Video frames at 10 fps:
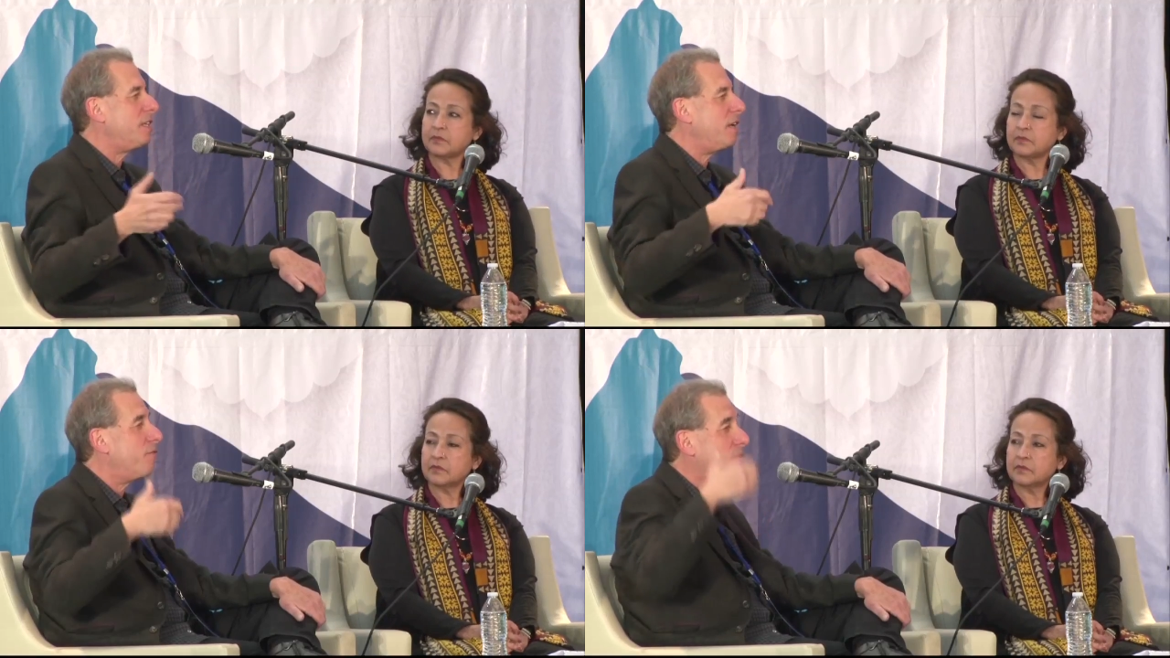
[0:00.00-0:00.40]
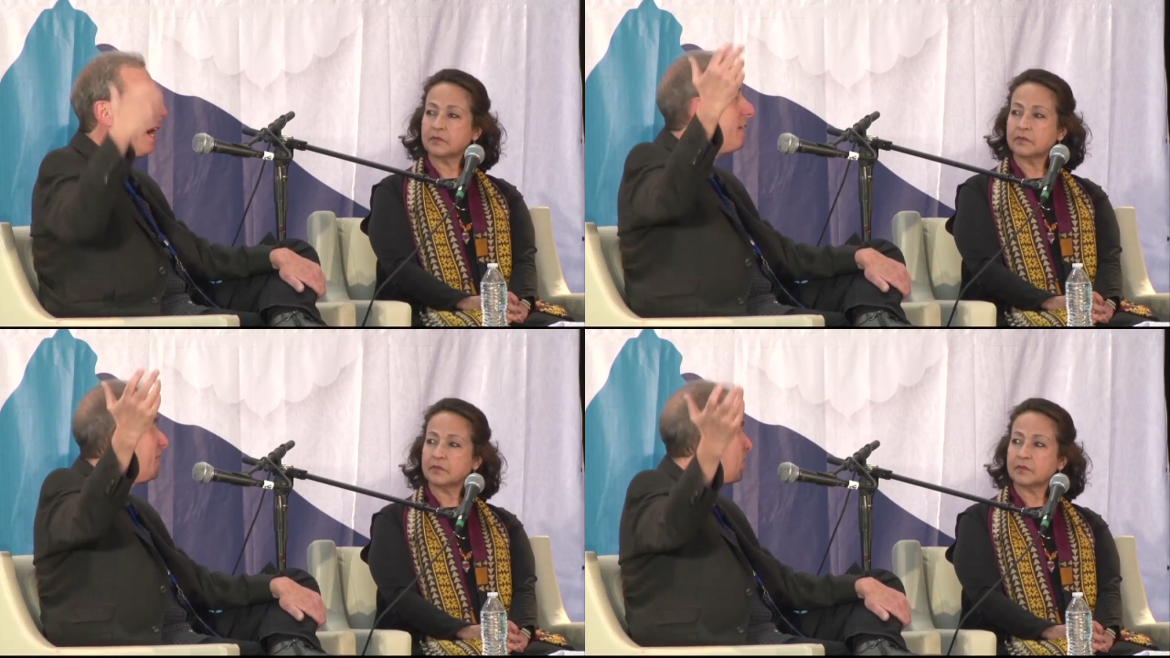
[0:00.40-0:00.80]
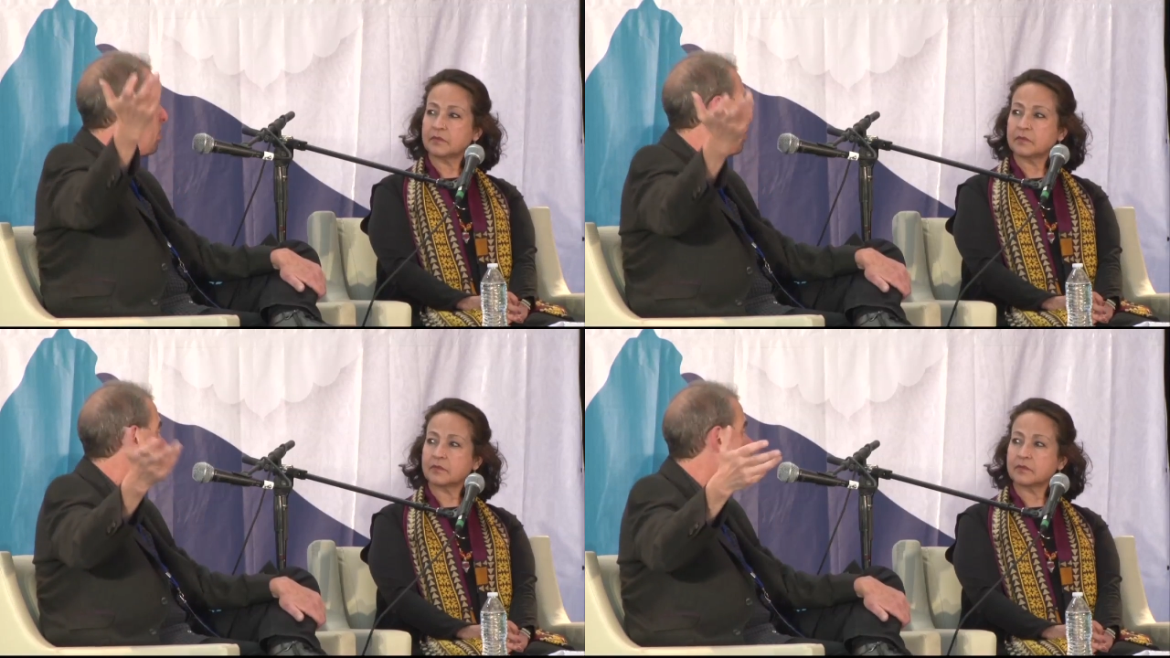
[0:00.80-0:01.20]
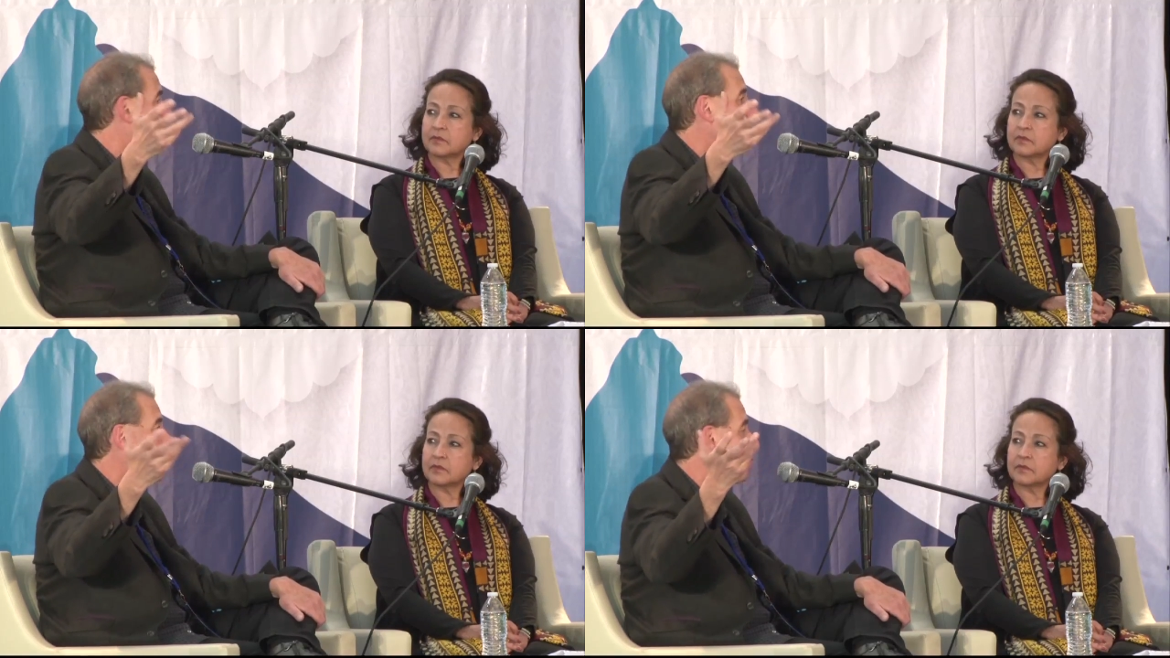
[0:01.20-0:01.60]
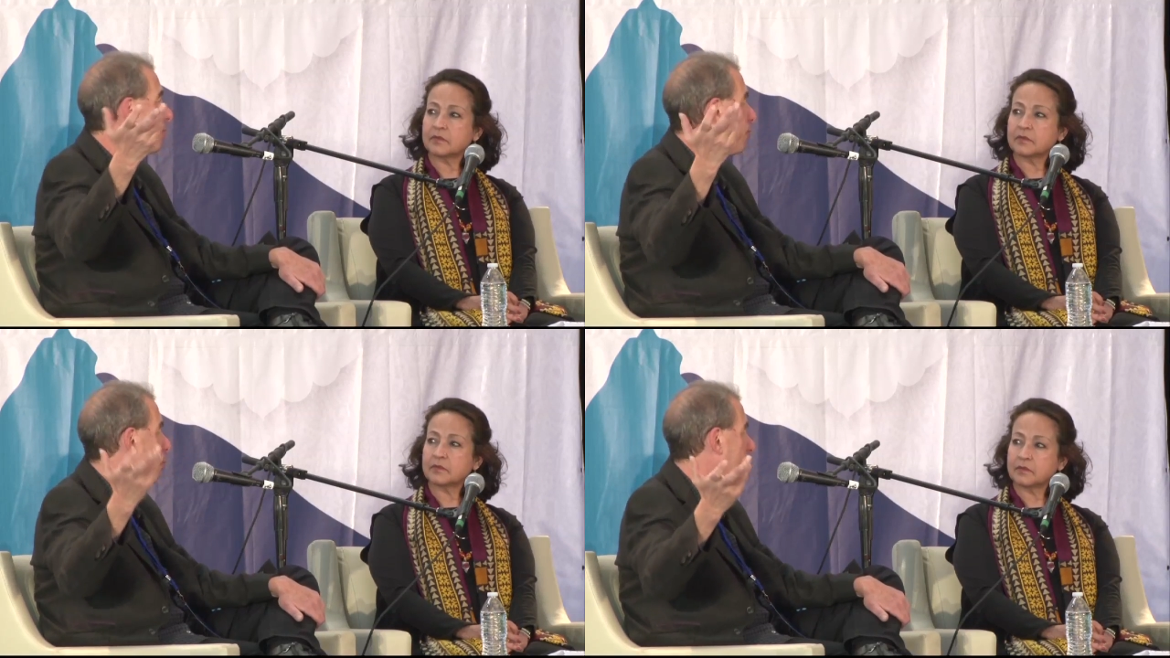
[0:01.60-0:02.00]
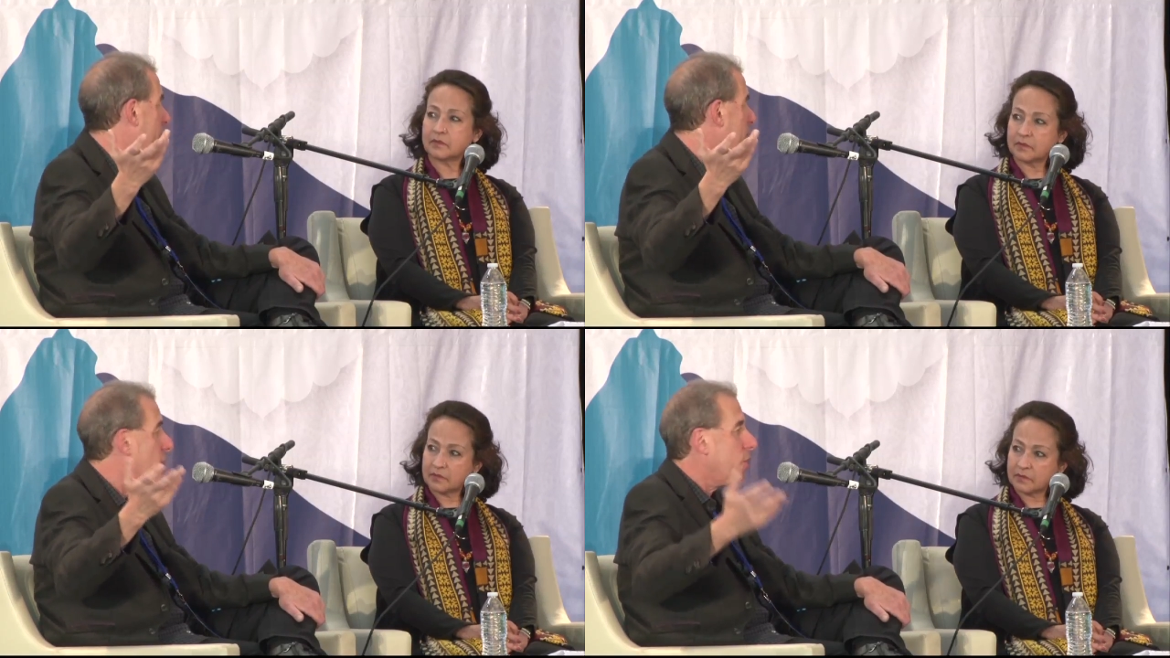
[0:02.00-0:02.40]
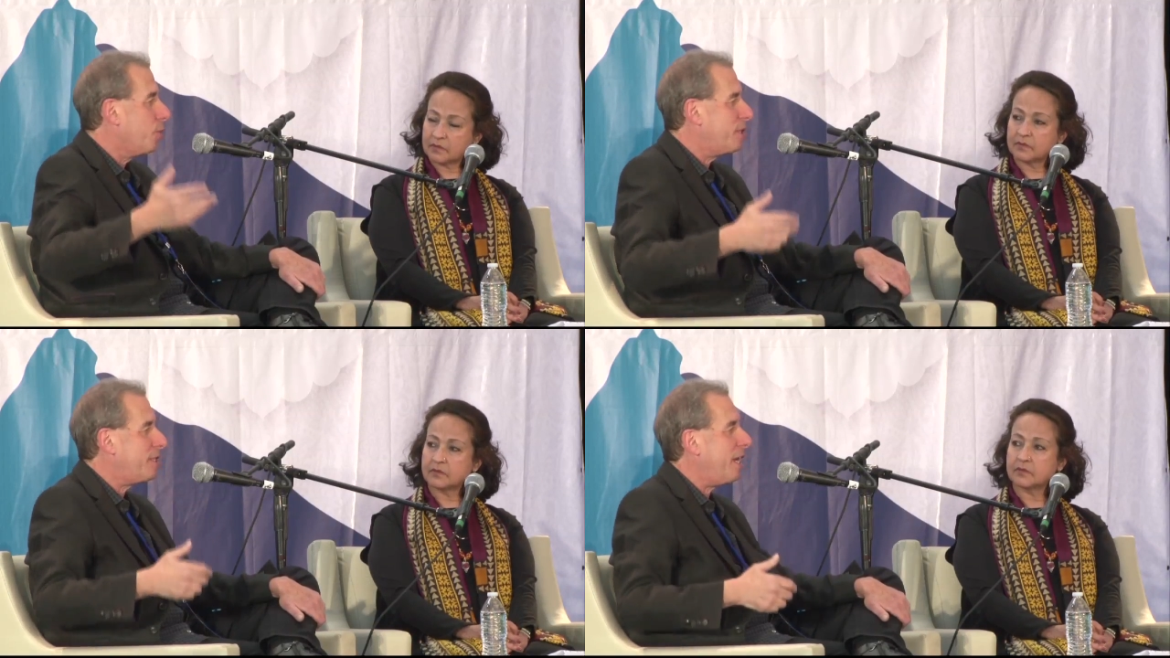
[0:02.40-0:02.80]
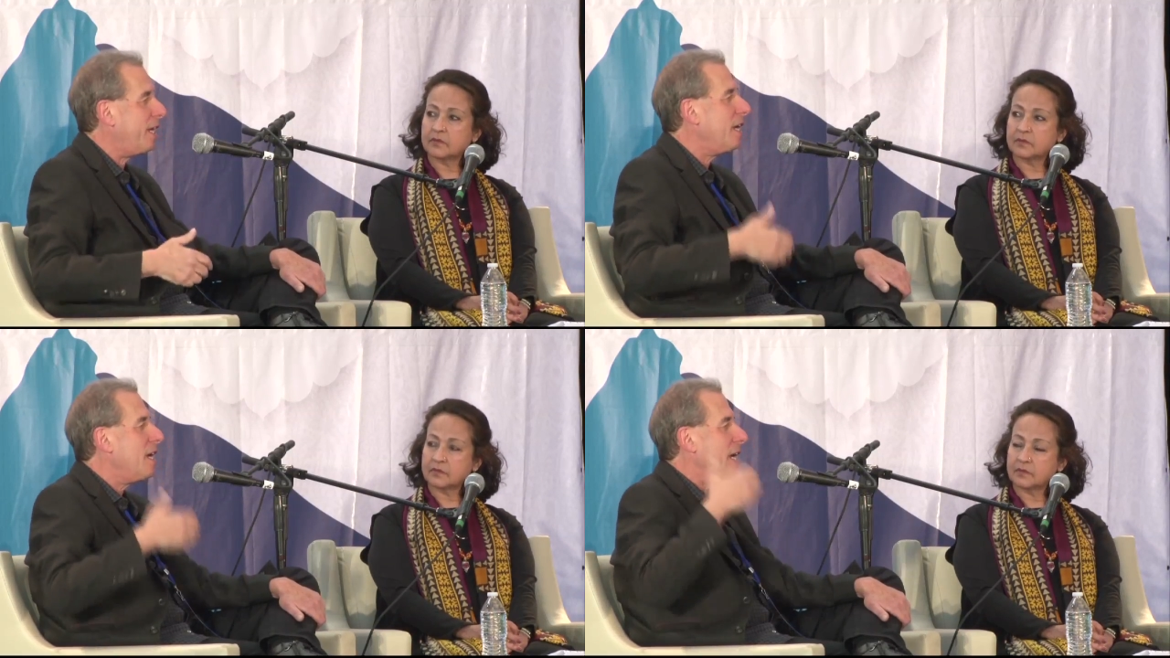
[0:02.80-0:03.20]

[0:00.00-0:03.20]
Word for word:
Speaker 1: finding someone in their 30s and 40s who would say,